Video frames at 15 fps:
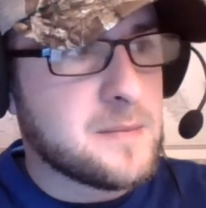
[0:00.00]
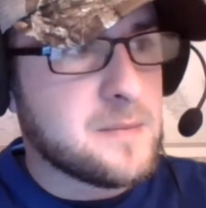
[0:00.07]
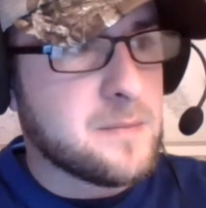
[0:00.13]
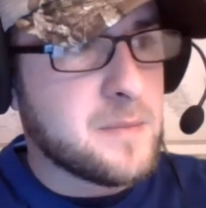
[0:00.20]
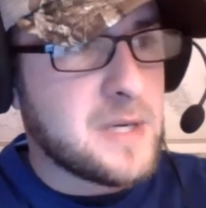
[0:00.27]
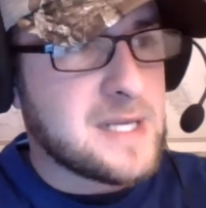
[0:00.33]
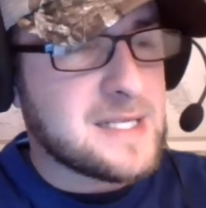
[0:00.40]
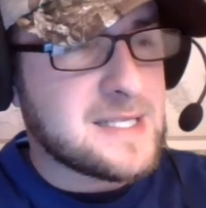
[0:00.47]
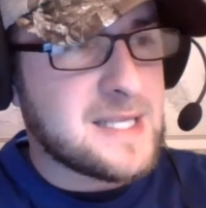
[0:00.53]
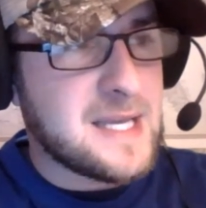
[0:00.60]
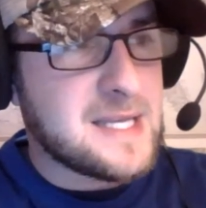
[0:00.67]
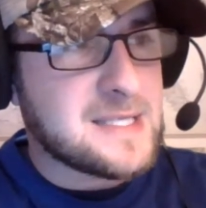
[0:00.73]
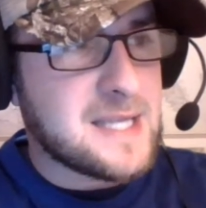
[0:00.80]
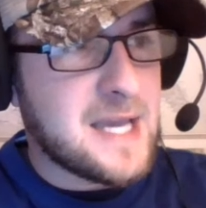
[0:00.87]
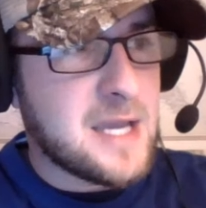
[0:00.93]
But it
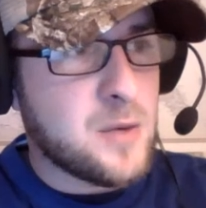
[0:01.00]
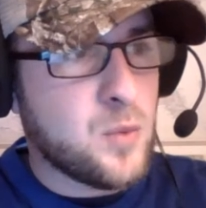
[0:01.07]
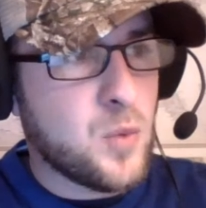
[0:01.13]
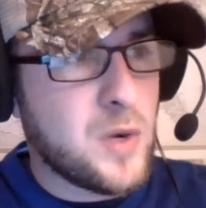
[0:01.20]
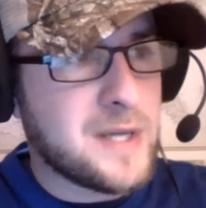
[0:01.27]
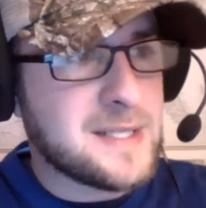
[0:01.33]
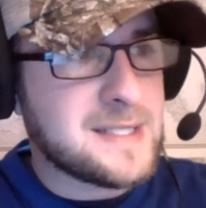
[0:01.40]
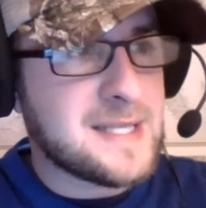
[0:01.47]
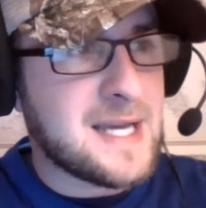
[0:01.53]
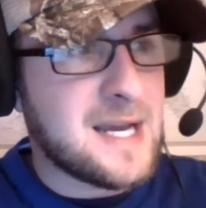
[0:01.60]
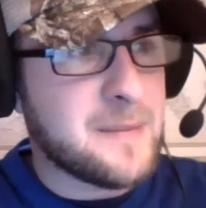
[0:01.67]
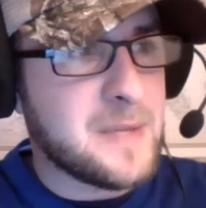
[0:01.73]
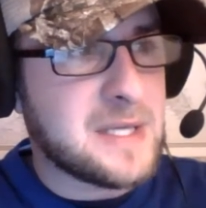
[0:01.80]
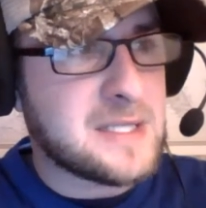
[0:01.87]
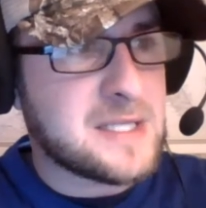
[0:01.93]
says a
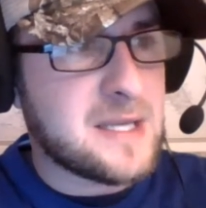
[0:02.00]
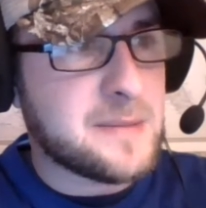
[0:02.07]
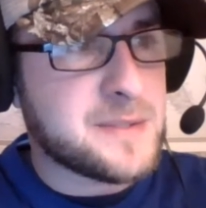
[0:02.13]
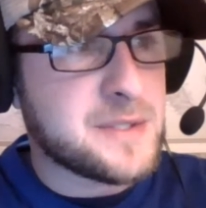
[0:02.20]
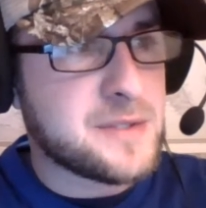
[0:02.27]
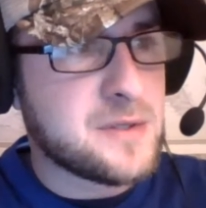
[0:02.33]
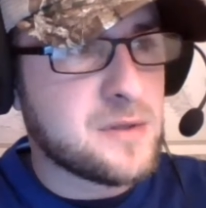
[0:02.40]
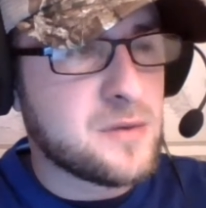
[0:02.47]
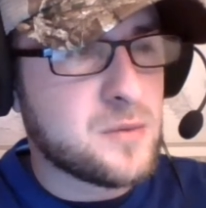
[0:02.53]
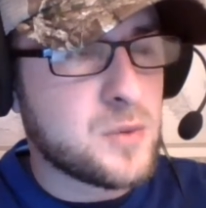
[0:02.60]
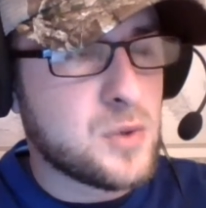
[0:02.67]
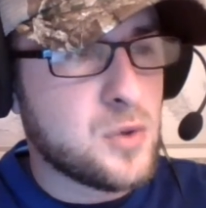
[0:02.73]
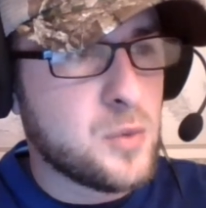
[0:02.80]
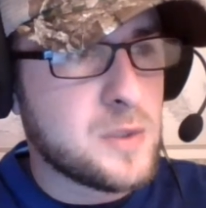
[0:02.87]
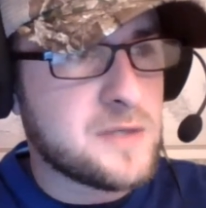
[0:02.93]
one-time exception to the
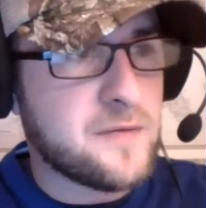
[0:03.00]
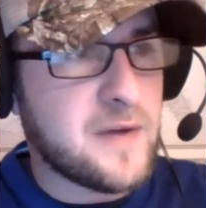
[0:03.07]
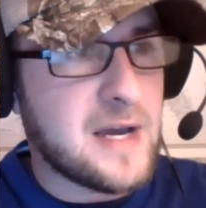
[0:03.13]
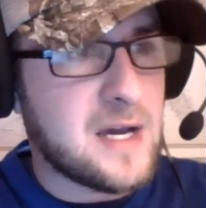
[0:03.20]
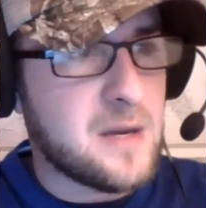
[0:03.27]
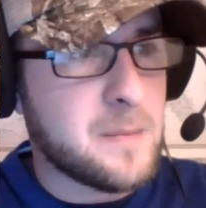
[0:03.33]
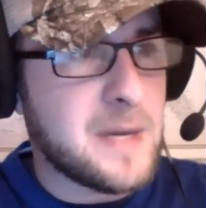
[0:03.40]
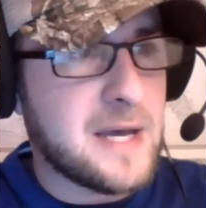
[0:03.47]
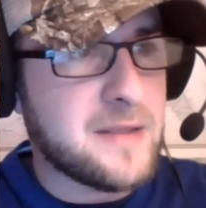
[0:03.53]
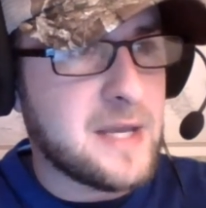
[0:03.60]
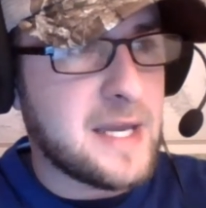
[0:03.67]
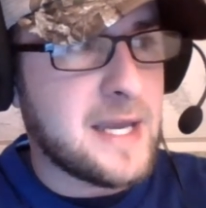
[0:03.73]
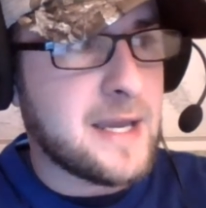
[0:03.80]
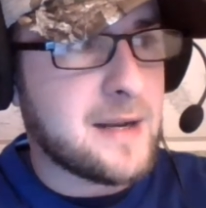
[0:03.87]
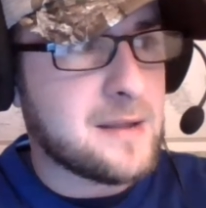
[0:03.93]
rule was filed by
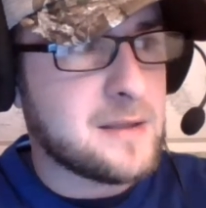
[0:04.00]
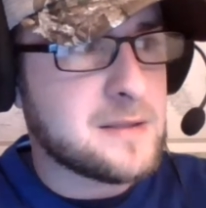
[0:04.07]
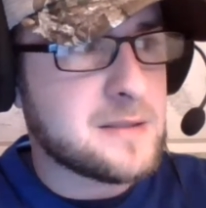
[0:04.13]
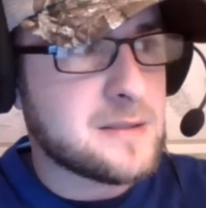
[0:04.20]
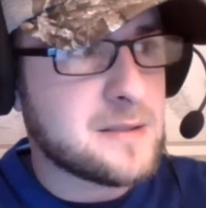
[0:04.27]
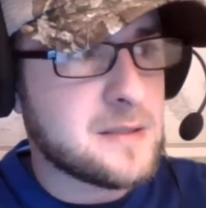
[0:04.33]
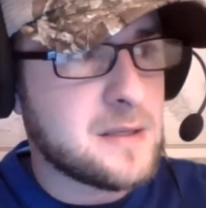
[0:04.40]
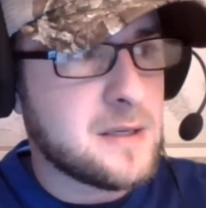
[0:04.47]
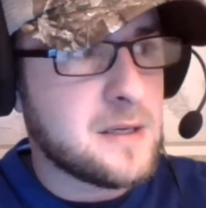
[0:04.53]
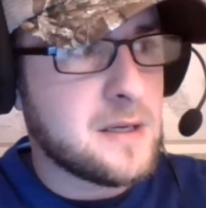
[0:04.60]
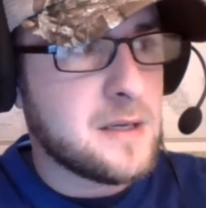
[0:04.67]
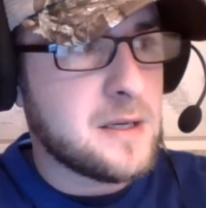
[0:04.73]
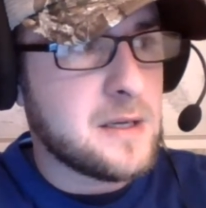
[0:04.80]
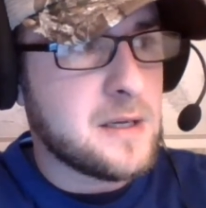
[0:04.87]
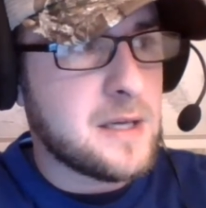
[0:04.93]
the analyst
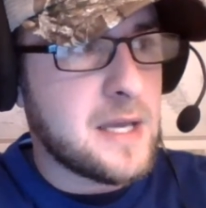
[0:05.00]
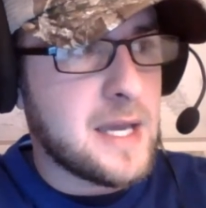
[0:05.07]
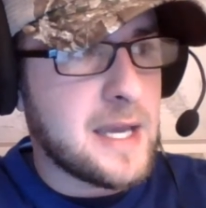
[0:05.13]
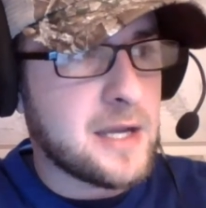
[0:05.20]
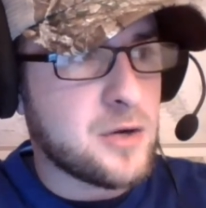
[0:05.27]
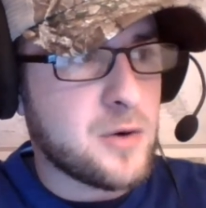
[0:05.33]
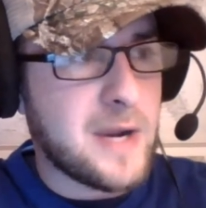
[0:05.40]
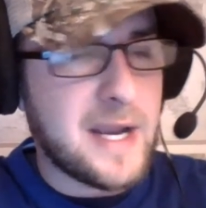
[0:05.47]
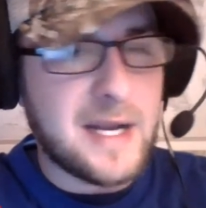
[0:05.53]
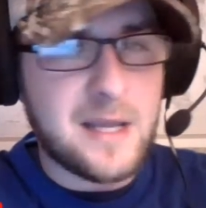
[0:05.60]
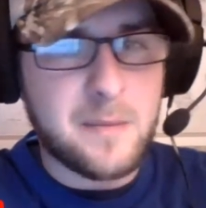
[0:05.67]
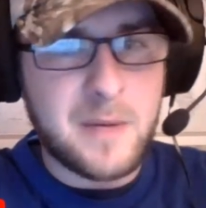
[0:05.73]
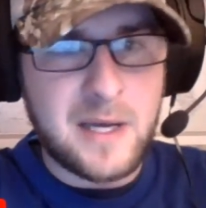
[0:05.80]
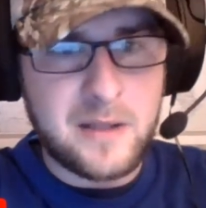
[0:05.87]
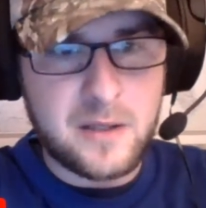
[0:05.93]
and
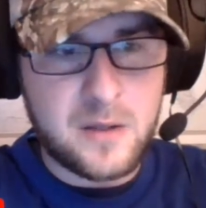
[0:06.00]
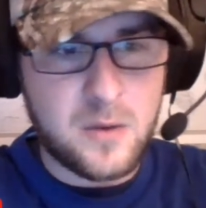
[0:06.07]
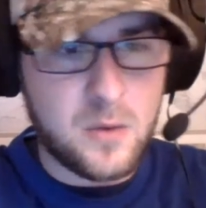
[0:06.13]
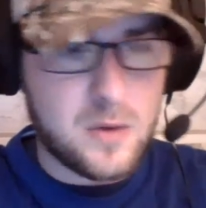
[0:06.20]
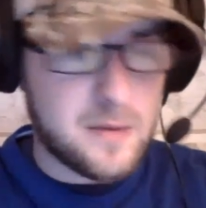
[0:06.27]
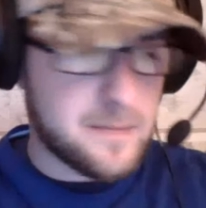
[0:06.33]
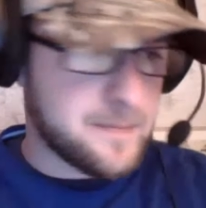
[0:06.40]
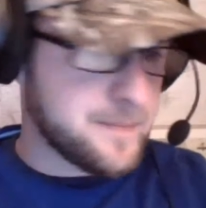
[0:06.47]
granted by the court.